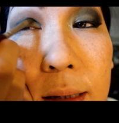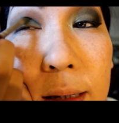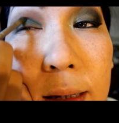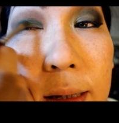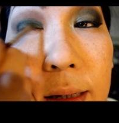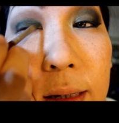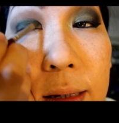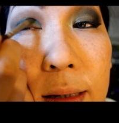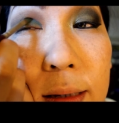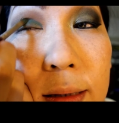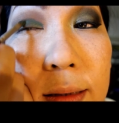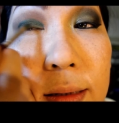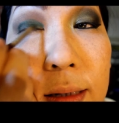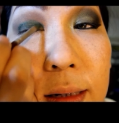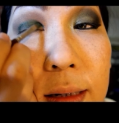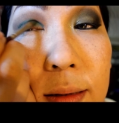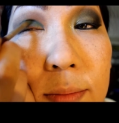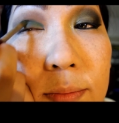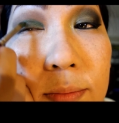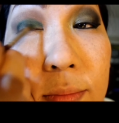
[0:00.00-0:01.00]
and
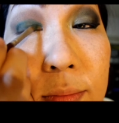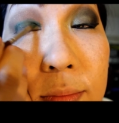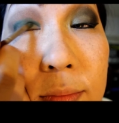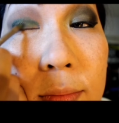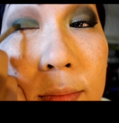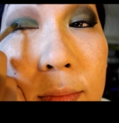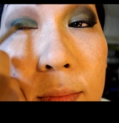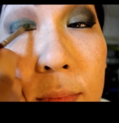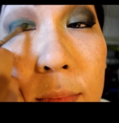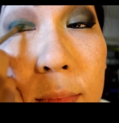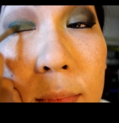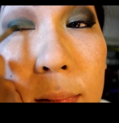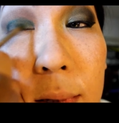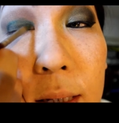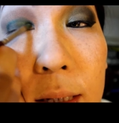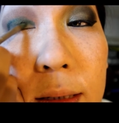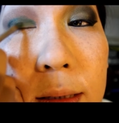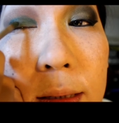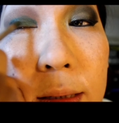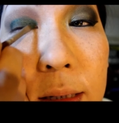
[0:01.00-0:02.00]

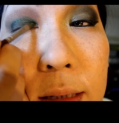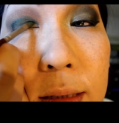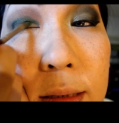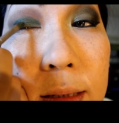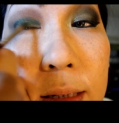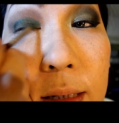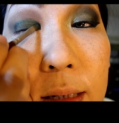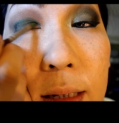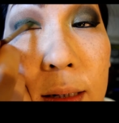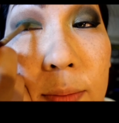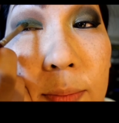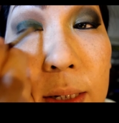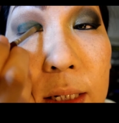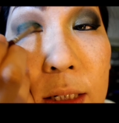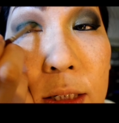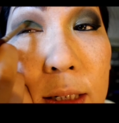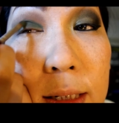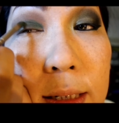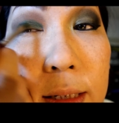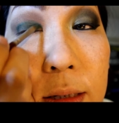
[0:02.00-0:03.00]
as you can tell, I'm
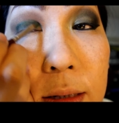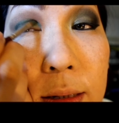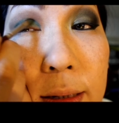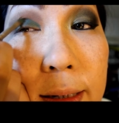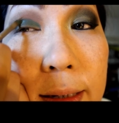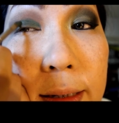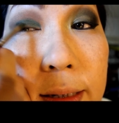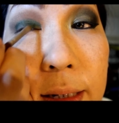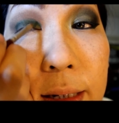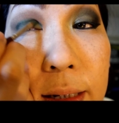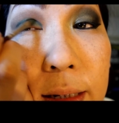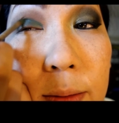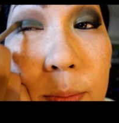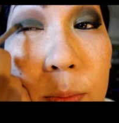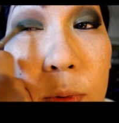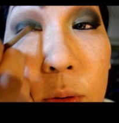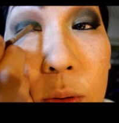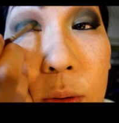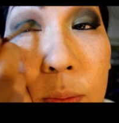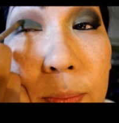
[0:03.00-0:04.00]
actually not adding any
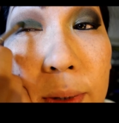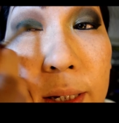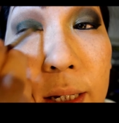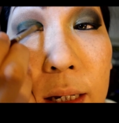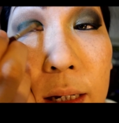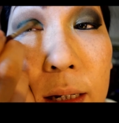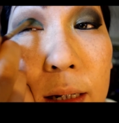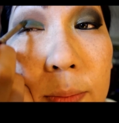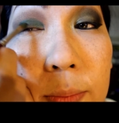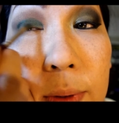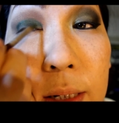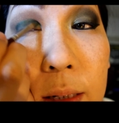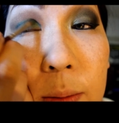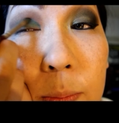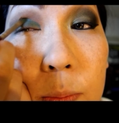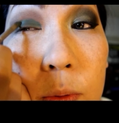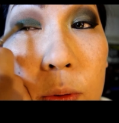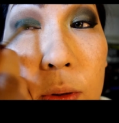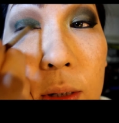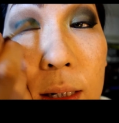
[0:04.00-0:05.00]
more, picking up any
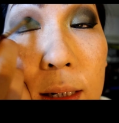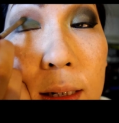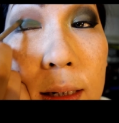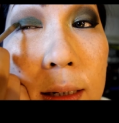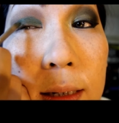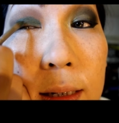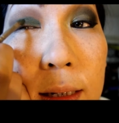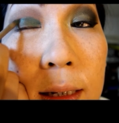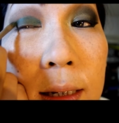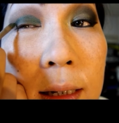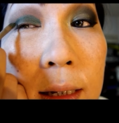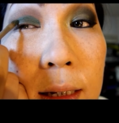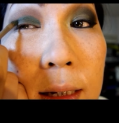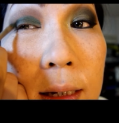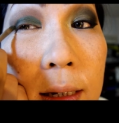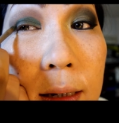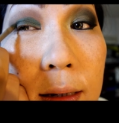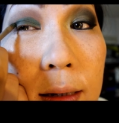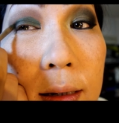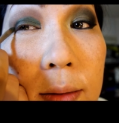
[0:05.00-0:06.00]
more color.
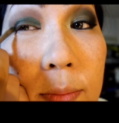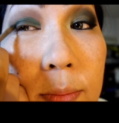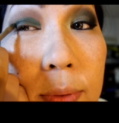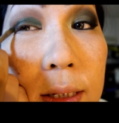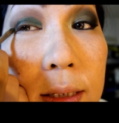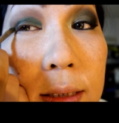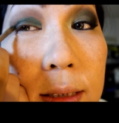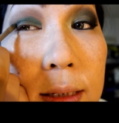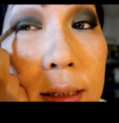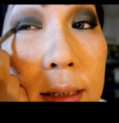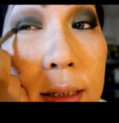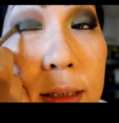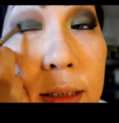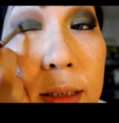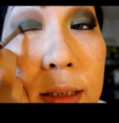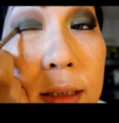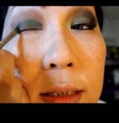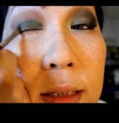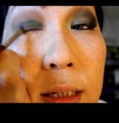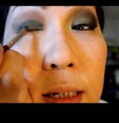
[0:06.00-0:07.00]
I'm basically
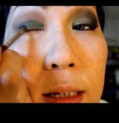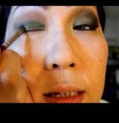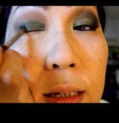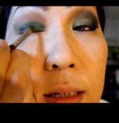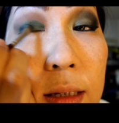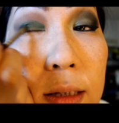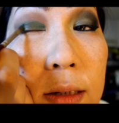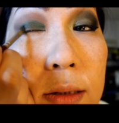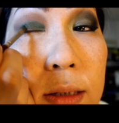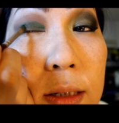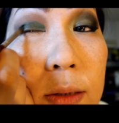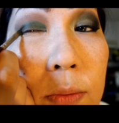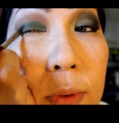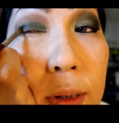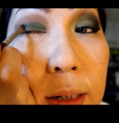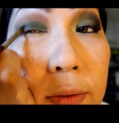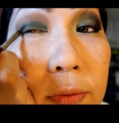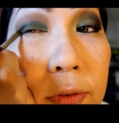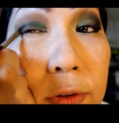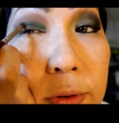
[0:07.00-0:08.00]
just using
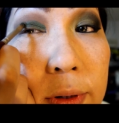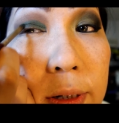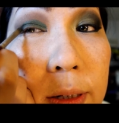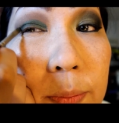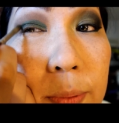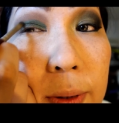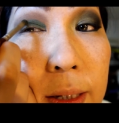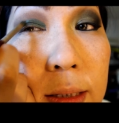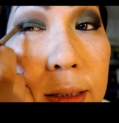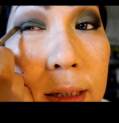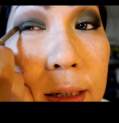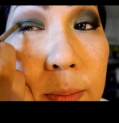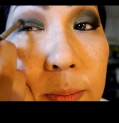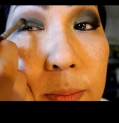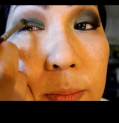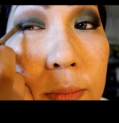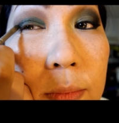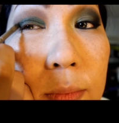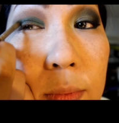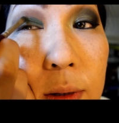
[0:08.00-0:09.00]
what I've already picked up
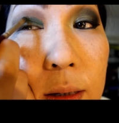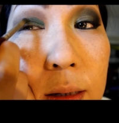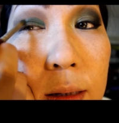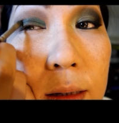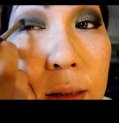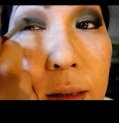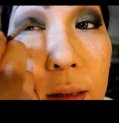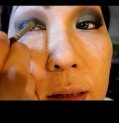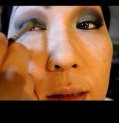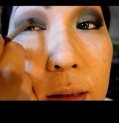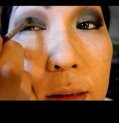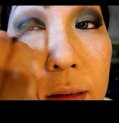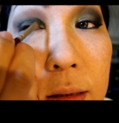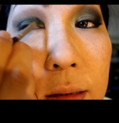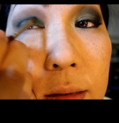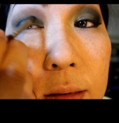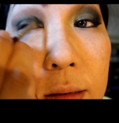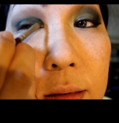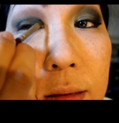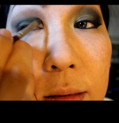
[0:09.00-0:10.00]

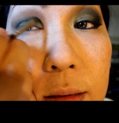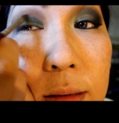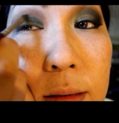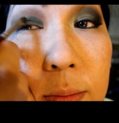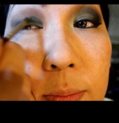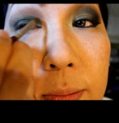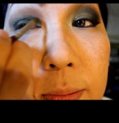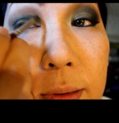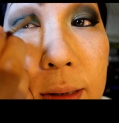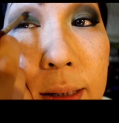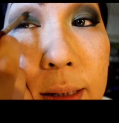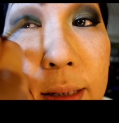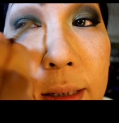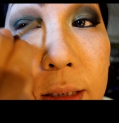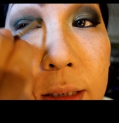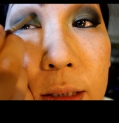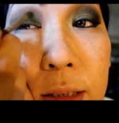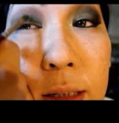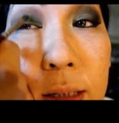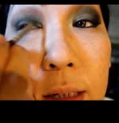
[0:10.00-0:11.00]
on the
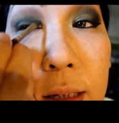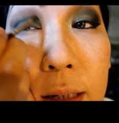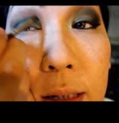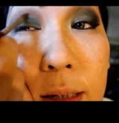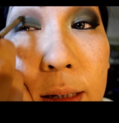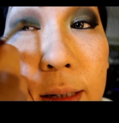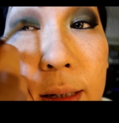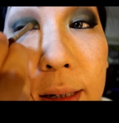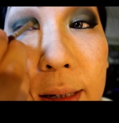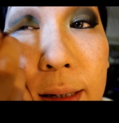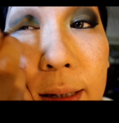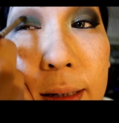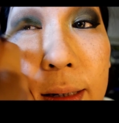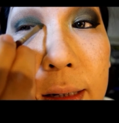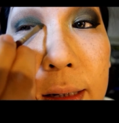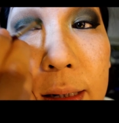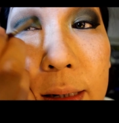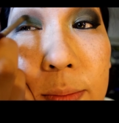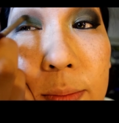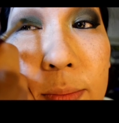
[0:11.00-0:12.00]
brush,
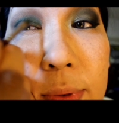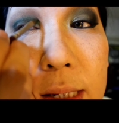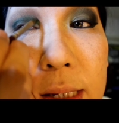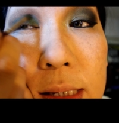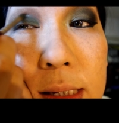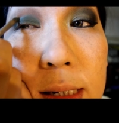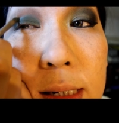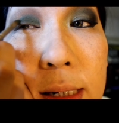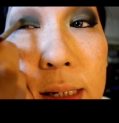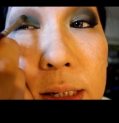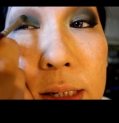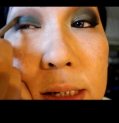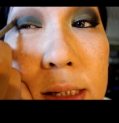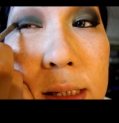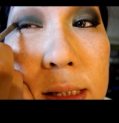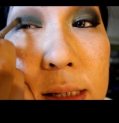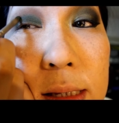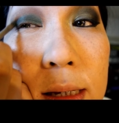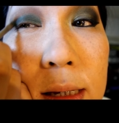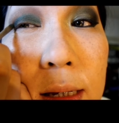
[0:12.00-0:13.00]
and I'm basically
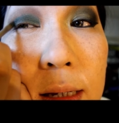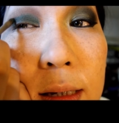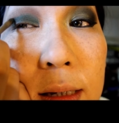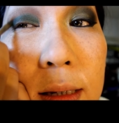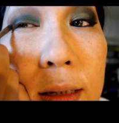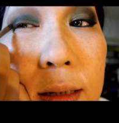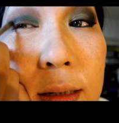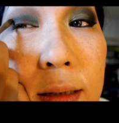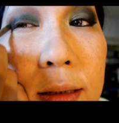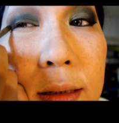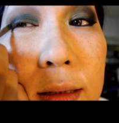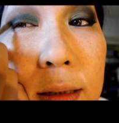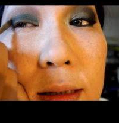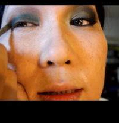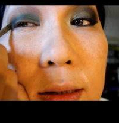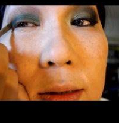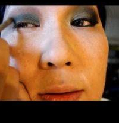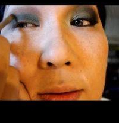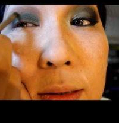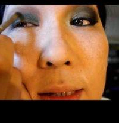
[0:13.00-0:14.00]
just
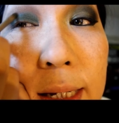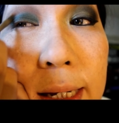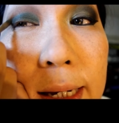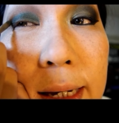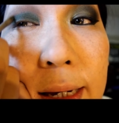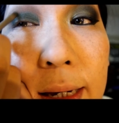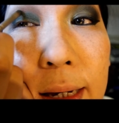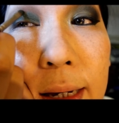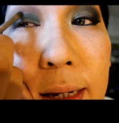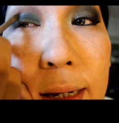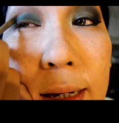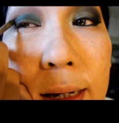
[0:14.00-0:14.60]
slowly